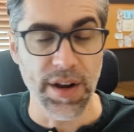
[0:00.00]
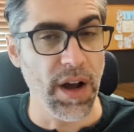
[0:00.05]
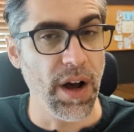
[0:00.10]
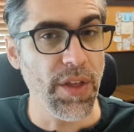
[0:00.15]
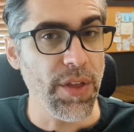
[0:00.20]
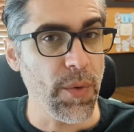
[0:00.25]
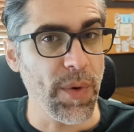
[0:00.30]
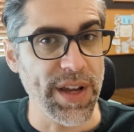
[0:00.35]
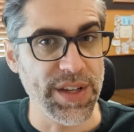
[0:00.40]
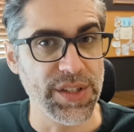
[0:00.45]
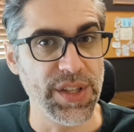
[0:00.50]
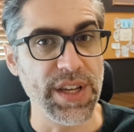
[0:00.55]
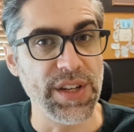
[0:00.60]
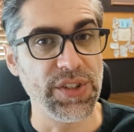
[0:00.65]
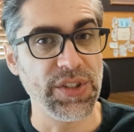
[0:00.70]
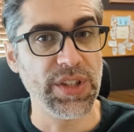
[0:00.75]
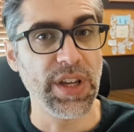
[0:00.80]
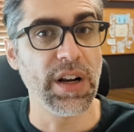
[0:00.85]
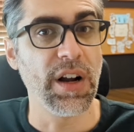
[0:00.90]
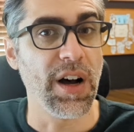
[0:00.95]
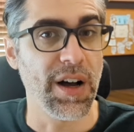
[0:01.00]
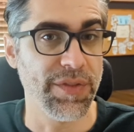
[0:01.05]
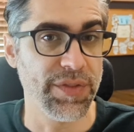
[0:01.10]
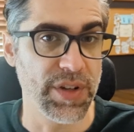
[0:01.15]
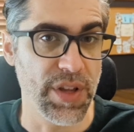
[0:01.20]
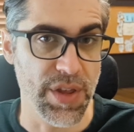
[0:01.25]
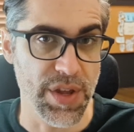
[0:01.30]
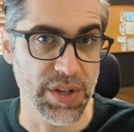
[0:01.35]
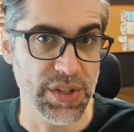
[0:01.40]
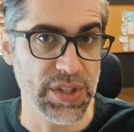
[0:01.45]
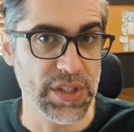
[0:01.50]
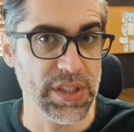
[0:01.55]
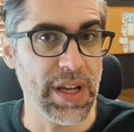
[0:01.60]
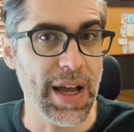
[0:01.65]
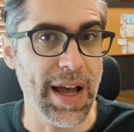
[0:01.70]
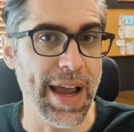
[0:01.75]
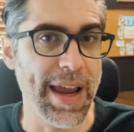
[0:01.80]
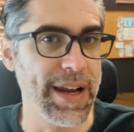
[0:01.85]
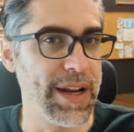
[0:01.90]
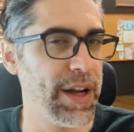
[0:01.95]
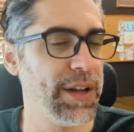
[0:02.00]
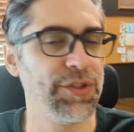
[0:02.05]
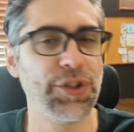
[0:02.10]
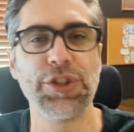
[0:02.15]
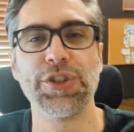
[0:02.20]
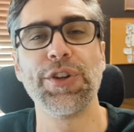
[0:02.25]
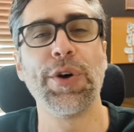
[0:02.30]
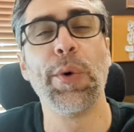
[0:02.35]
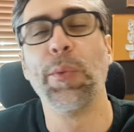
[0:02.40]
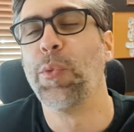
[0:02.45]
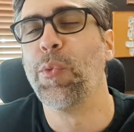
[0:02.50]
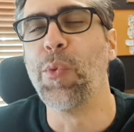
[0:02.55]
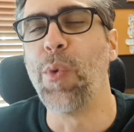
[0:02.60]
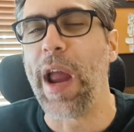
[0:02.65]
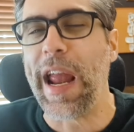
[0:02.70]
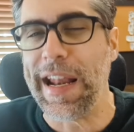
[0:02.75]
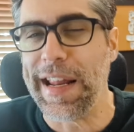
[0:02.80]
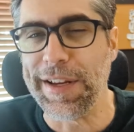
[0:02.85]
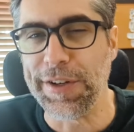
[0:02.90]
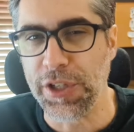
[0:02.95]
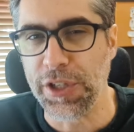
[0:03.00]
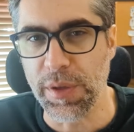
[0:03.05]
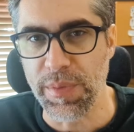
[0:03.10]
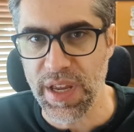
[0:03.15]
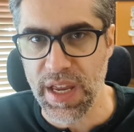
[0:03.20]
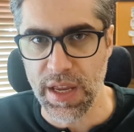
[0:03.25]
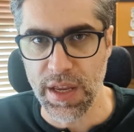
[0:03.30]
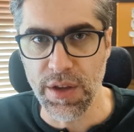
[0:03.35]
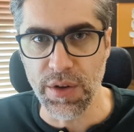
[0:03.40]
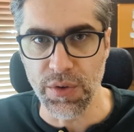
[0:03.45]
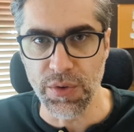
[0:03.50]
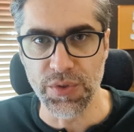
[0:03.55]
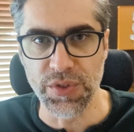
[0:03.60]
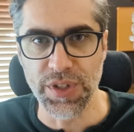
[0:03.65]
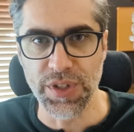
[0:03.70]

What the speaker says: otherwise they sit off to the side, just waiting to be used,